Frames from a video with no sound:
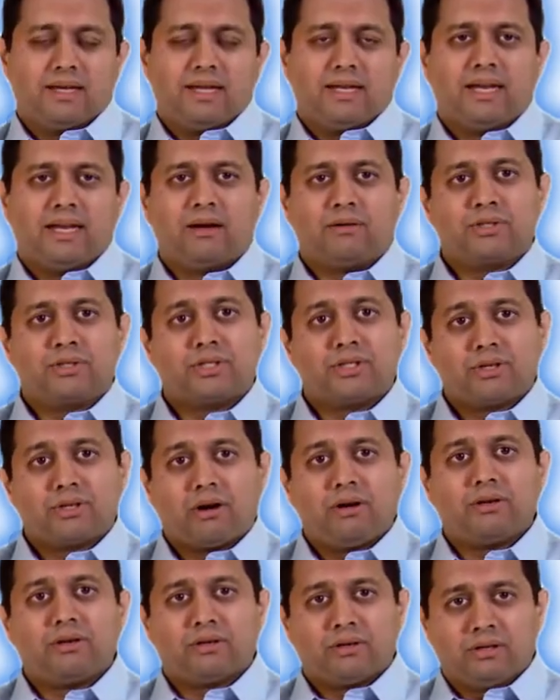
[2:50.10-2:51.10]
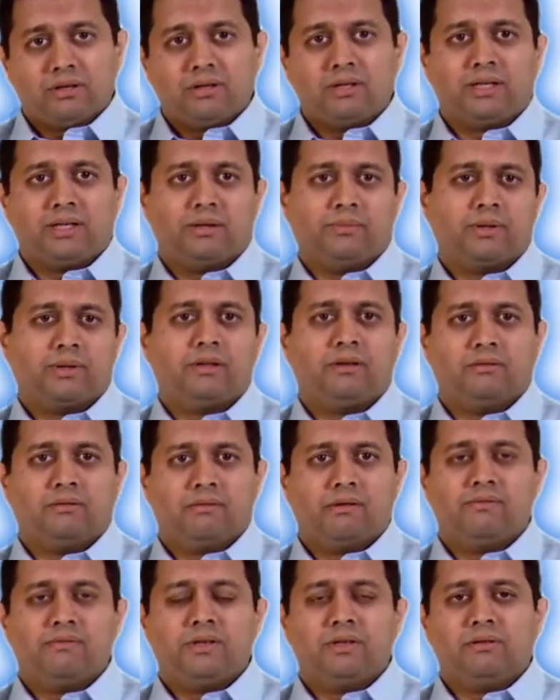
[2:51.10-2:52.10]
Now start early with your
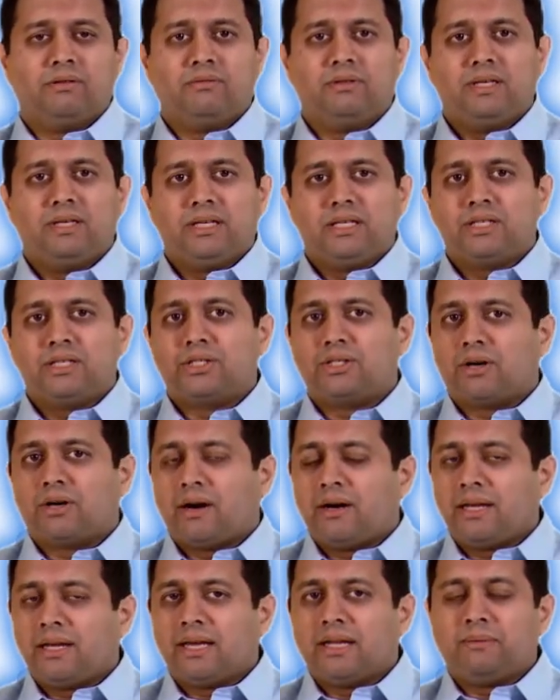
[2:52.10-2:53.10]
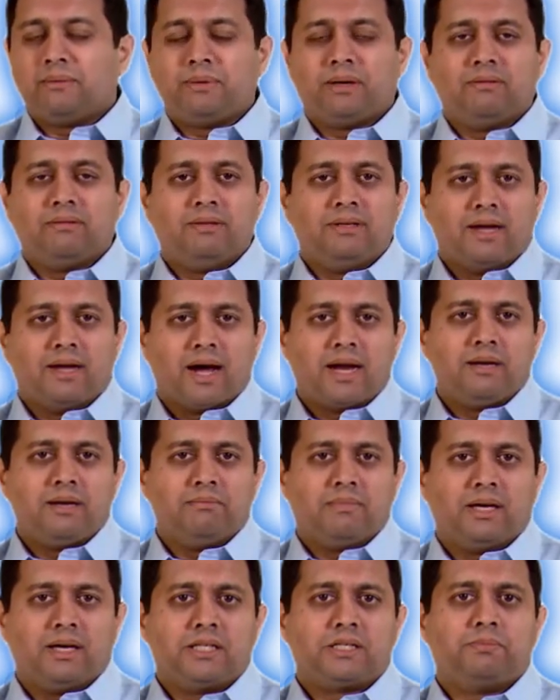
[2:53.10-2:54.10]
review. Starting in about nine
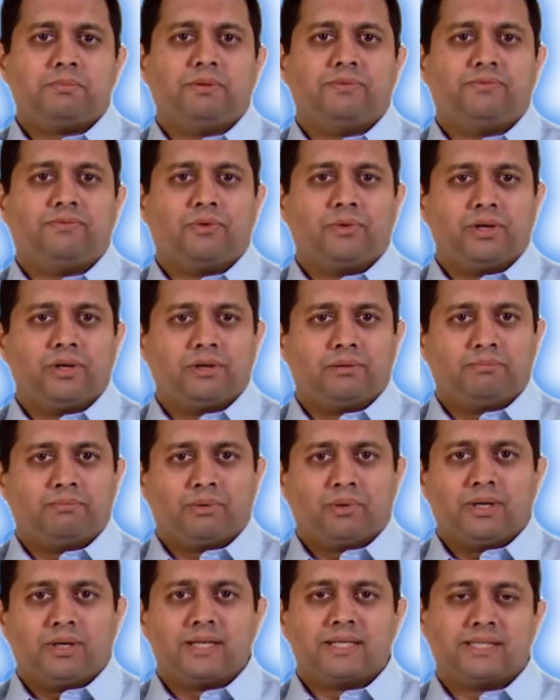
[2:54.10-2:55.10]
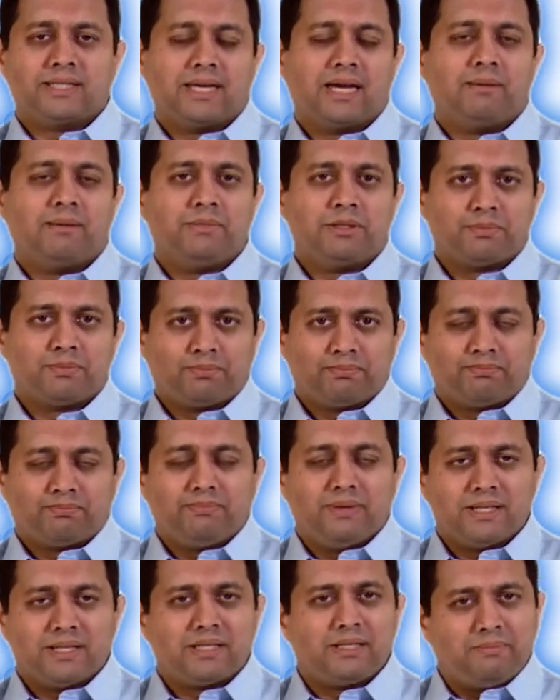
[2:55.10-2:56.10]
months before your board exam is,
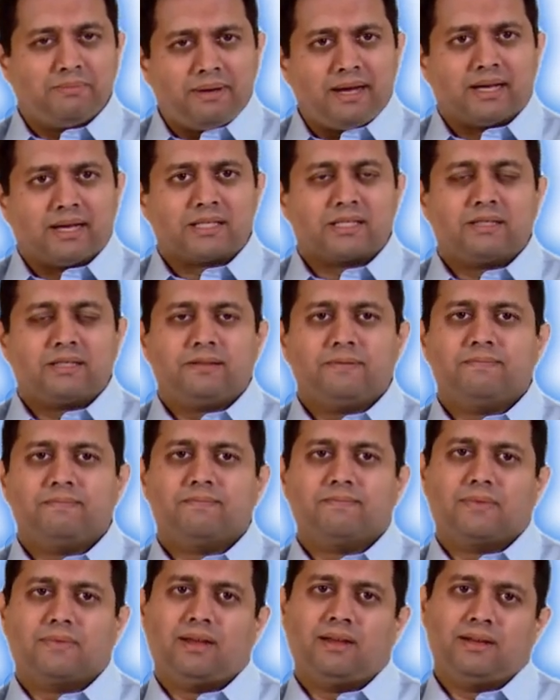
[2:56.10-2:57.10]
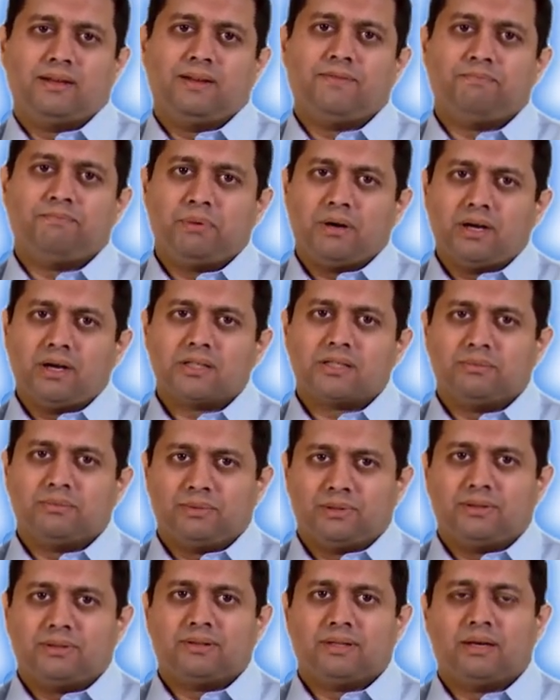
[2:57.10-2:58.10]
is the best, and if
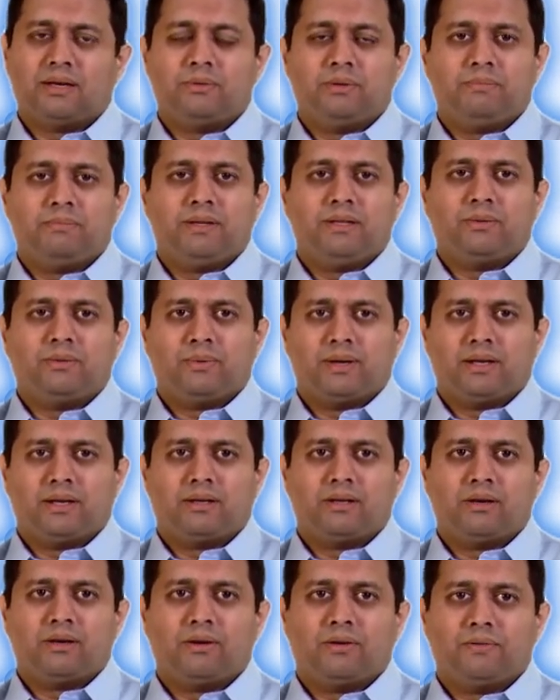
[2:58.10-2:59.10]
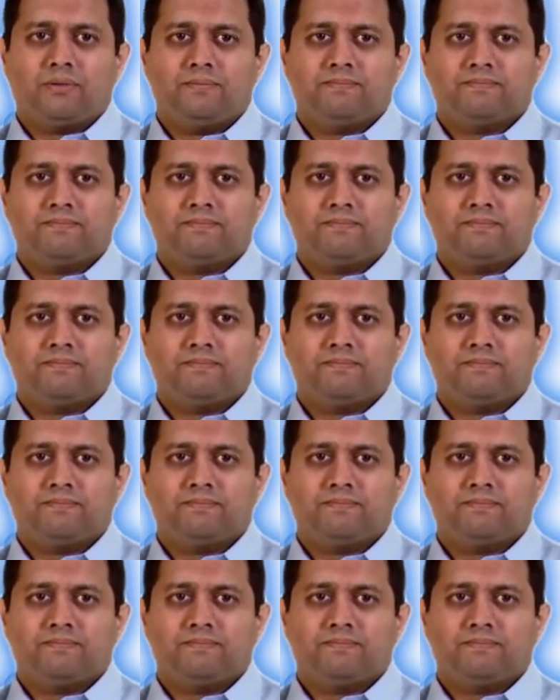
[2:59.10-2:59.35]
possible, that would be the way to go.